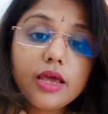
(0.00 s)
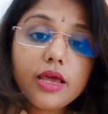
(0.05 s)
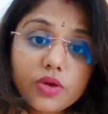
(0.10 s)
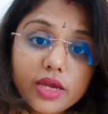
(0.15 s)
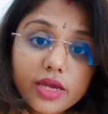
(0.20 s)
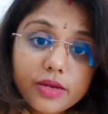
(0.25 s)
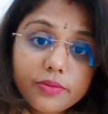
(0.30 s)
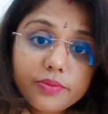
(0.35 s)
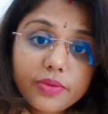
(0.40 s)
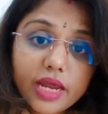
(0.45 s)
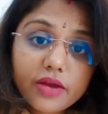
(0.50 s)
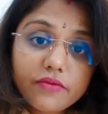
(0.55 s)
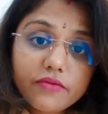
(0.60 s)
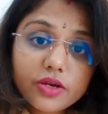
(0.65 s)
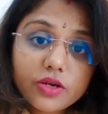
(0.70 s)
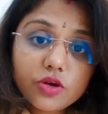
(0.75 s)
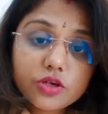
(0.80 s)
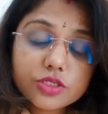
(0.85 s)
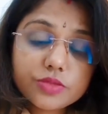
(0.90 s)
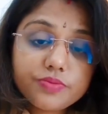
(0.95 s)
Now in
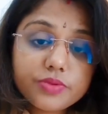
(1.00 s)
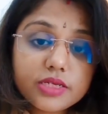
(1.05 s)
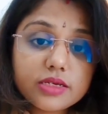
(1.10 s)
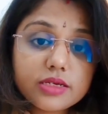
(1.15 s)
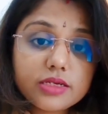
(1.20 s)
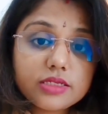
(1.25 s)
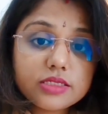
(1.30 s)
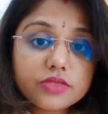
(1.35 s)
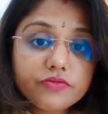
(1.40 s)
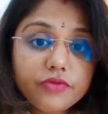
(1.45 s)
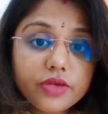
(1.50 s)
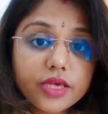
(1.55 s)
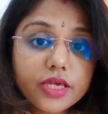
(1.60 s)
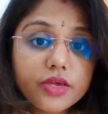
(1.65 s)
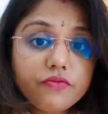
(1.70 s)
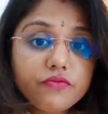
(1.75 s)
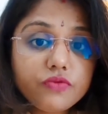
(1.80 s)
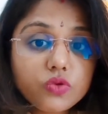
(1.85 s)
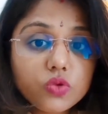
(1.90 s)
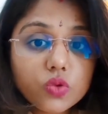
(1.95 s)
private hospitals, we
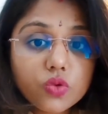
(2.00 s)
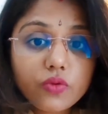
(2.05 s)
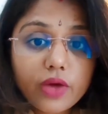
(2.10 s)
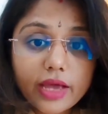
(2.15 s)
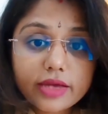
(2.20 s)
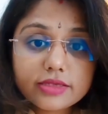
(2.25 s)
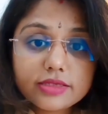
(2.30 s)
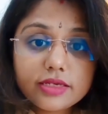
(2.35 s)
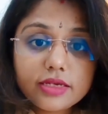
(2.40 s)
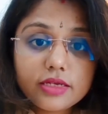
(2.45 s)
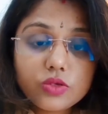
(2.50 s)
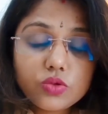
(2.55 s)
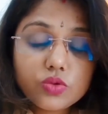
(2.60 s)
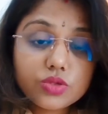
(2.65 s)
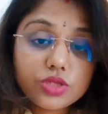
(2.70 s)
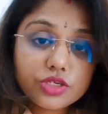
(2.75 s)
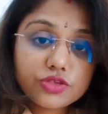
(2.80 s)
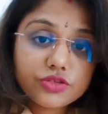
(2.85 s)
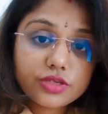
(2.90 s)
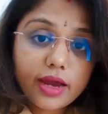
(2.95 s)
give two vaccines to
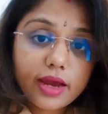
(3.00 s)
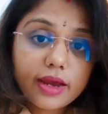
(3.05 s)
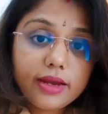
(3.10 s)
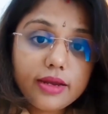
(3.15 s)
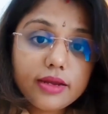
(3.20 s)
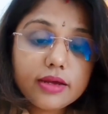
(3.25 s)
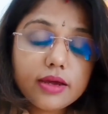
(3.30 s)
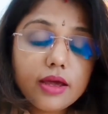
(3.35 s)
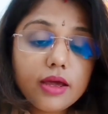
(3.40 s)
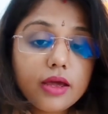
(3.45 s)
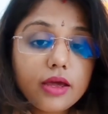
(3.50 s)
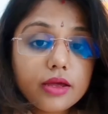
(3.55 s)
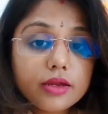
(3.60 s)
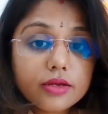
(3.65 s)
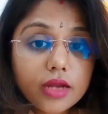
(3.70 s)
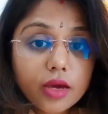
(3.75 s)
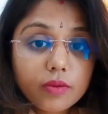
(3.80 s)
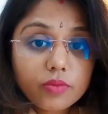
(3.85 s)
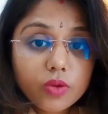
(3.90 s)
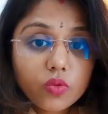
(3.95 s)
the child.
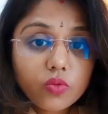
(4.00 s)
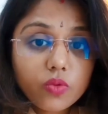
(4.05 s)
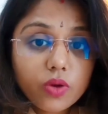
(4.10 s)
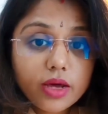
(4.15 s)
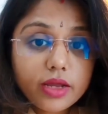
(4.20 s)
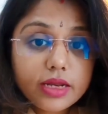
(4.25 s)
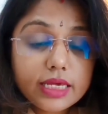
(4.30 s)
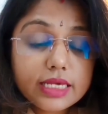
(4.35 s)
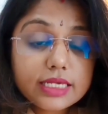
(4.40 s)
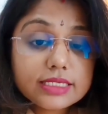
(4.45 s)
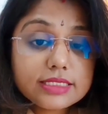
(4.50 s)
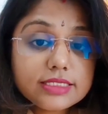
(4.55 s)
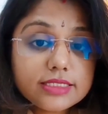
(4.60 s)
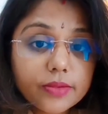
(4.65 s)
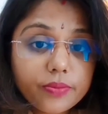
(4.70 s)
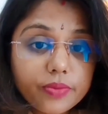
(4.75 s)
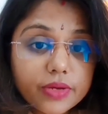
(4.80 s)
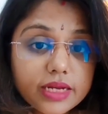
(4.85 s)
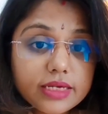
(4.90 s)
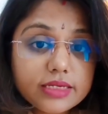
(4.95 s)
Number one is
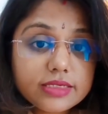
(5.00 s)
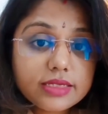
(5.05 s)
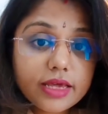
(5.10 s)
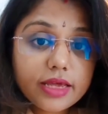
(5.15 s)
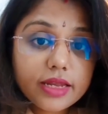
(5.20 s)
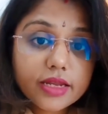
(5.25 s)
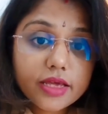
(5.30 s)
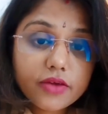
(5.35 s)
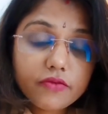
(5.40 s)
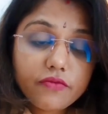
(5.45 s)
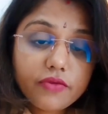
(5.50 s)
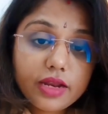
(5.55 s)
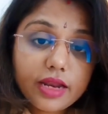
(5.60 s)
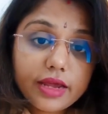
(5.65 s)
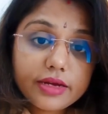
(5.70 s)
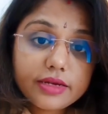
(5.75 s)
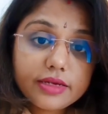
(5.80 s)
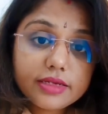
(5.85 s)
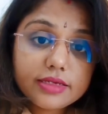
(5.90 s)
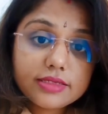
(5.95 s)
Japanese
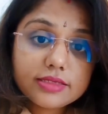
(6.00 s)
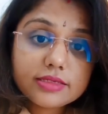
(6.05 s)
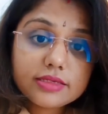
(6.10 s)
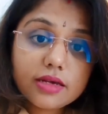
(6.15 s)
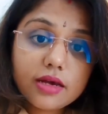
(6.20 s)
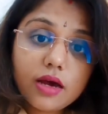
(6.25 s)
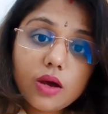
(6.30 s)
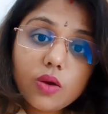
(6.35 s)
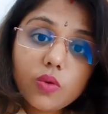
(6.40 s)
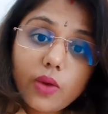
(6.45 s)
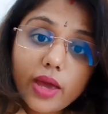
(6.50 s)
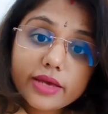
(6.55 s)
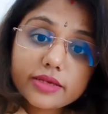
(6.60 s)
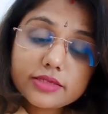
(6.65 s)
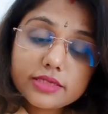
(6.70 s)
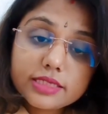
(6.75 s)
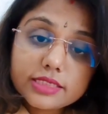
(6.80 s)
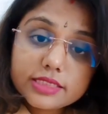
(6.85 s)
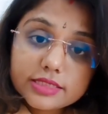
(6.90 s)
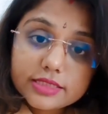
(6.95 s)
encephalitis
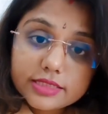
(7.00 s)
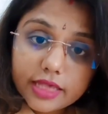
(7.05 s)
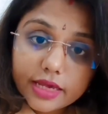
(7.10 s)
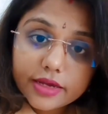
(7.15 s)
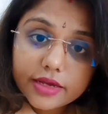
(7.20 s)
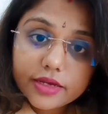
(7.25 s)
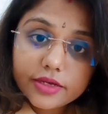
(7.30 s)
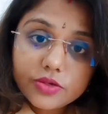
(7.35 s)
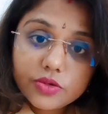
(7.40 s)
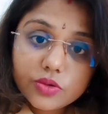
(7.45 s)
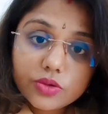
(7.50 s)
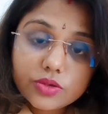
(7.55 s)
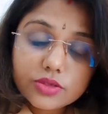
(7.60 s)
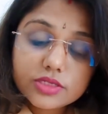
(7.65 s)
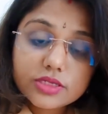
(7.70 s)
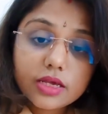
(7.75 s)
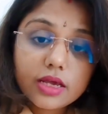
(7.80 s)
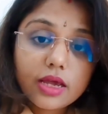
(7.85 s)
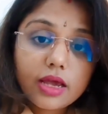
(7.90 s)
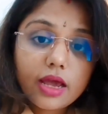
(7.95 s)
vaccine second
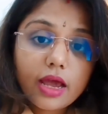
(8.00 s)
dose